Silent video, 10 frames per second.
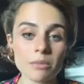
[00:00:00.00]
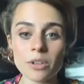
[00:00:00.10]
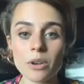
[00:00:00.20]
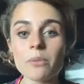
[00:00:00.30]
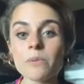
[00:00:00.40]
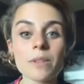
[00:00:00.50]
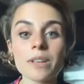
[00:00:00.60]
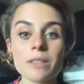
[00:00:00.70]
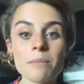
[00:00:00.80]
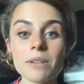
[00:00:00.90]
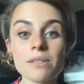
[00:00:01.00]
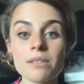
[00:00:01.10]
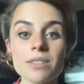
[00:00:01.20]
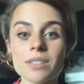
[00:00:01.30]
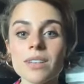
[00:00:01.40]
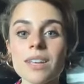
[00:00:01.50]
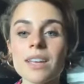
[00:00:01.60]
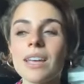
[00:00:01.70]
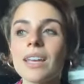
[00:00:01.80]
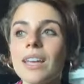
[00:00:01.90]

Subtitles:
And, you know, we were in like the middle of the city